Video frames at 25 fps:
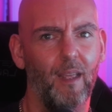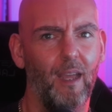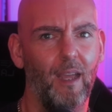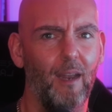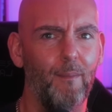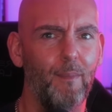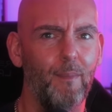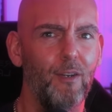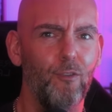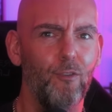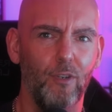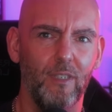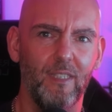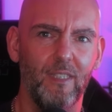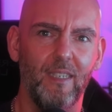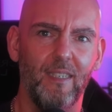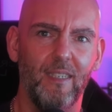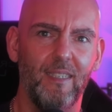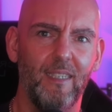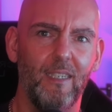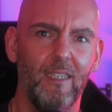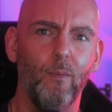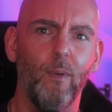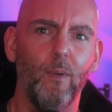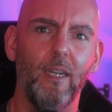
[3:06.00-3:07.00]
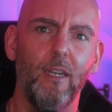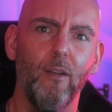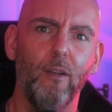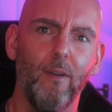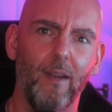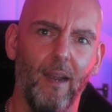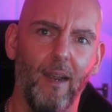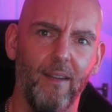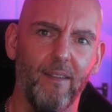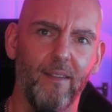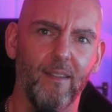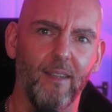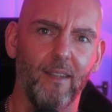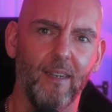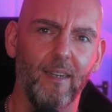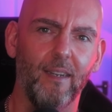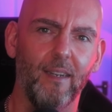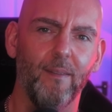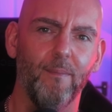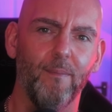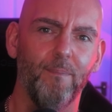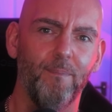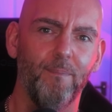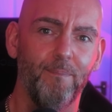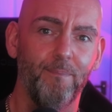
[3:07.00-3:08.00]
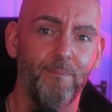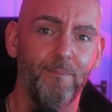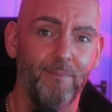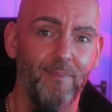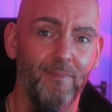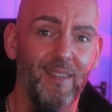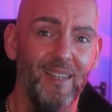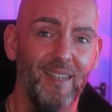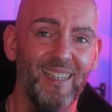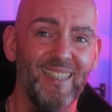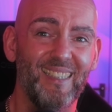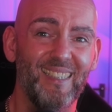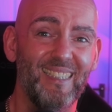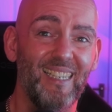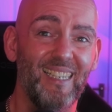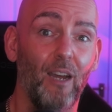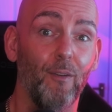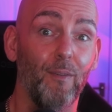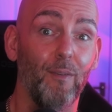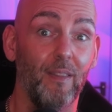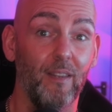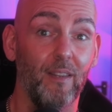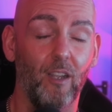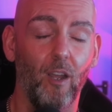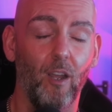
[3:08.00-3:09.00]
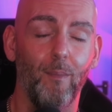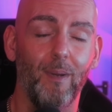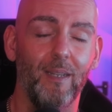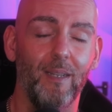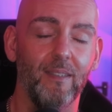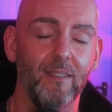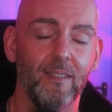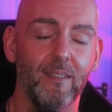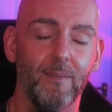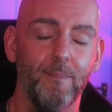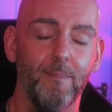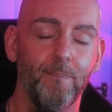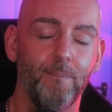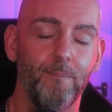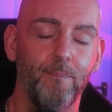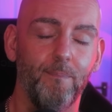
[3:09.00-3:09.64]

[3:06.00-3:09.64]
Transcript: I'd be interested to see what you guys think down in the comments.